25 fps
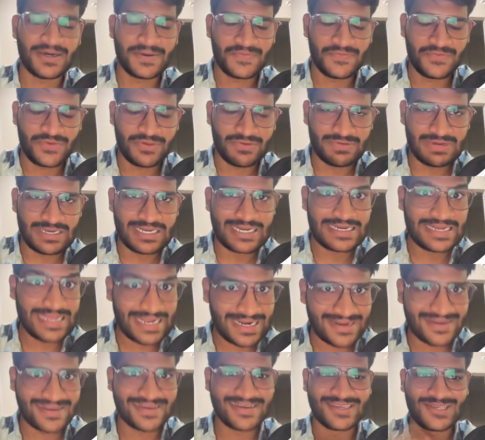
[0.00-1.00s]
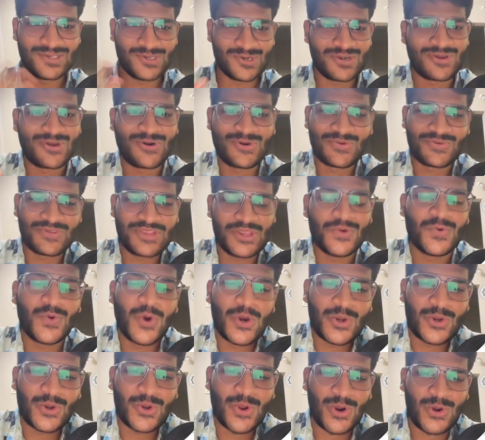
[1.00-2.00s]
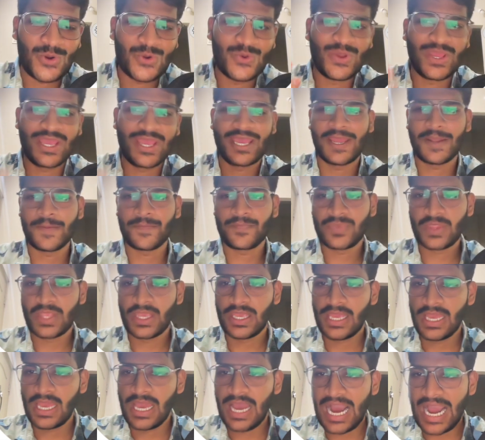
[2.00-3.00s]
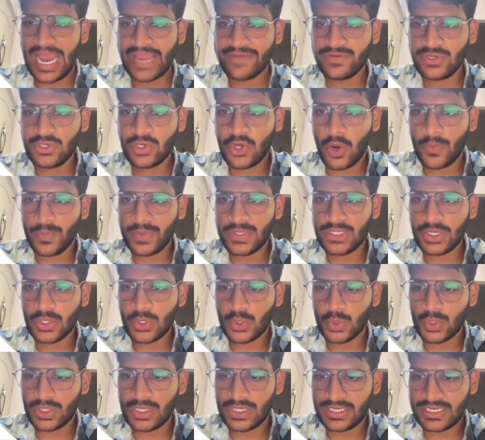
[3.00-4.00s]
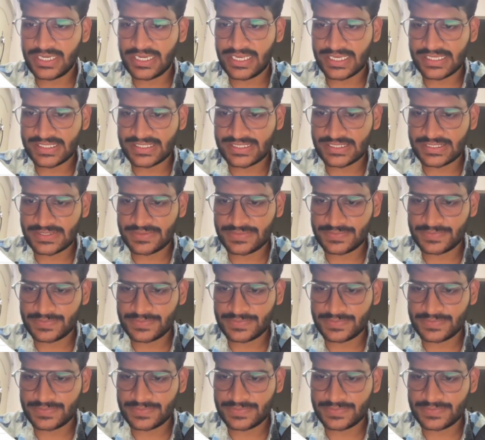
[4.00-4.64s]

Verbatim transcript: we will detect your top, you want to talk to ai i will copy the whole text